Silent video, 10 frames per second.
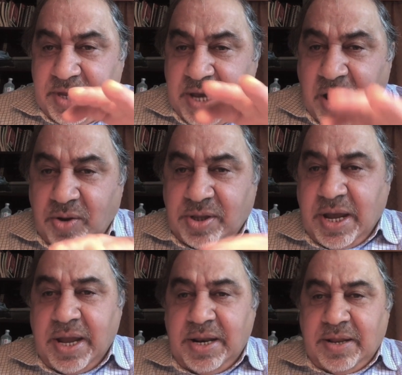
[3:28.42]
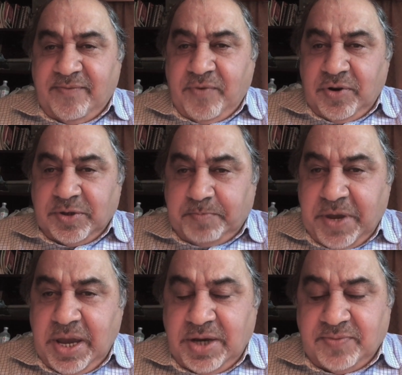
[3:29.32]
outline, the first
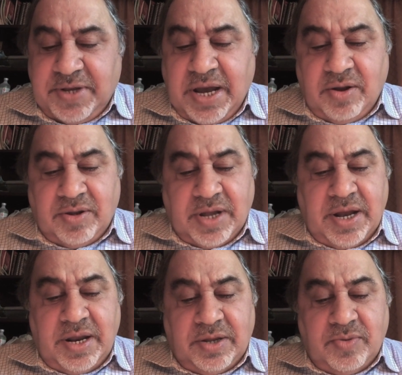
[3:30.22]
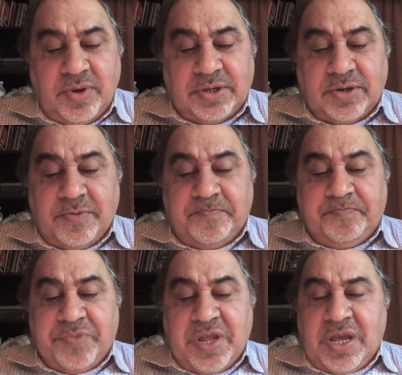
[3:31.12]
page of the outline in doing so.
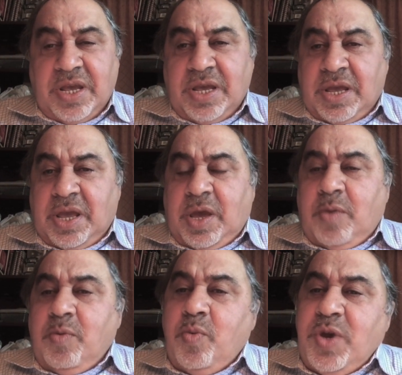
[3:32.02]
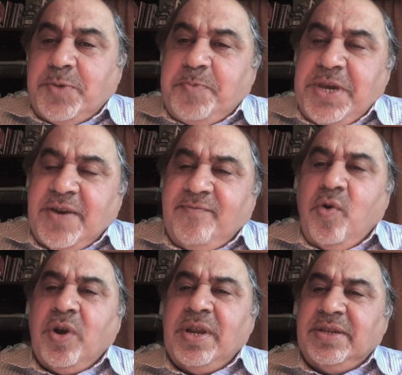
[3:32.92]
When we speak of
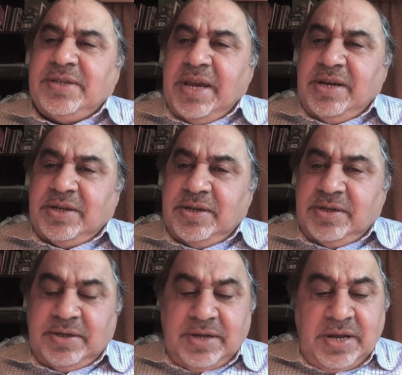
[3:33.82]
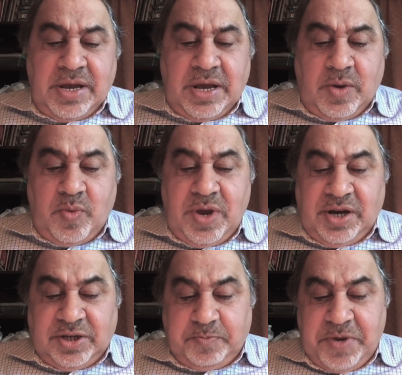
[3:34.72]
organizations, we
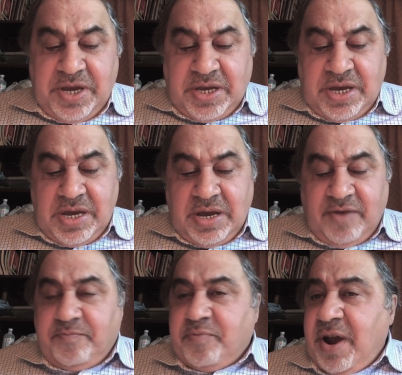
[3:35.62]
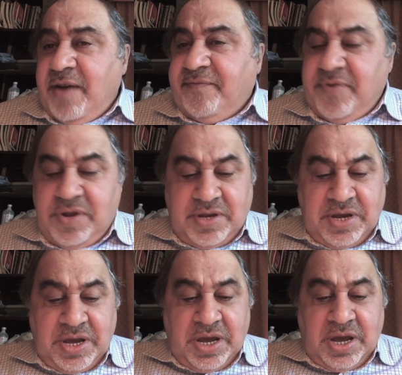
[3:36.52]
are speaking of profit,
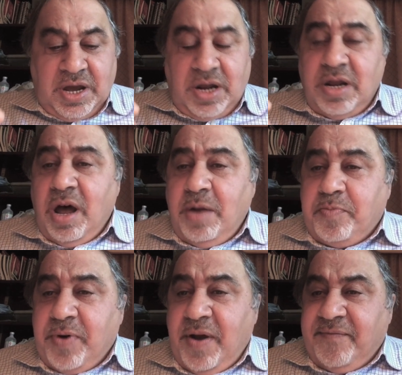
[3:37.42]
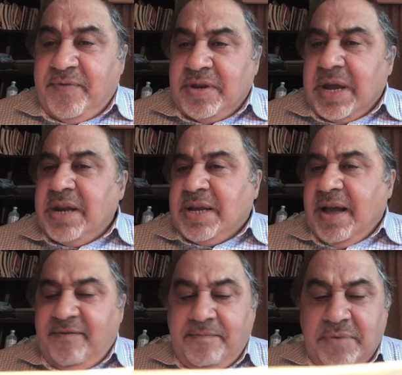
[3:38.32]
non-profit, and
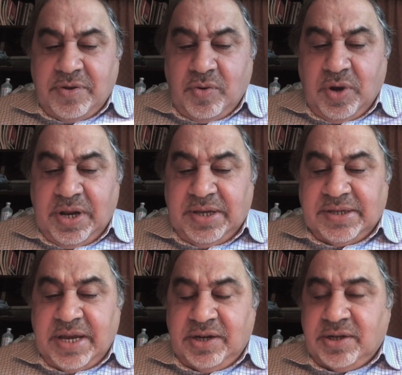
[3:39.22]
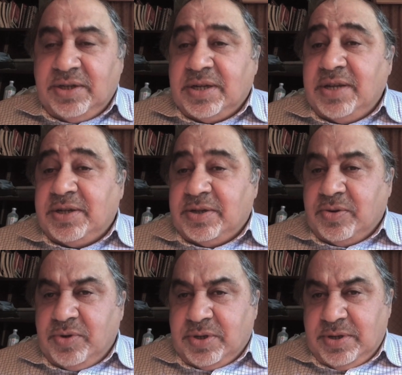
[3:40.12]
government organizations and institutions.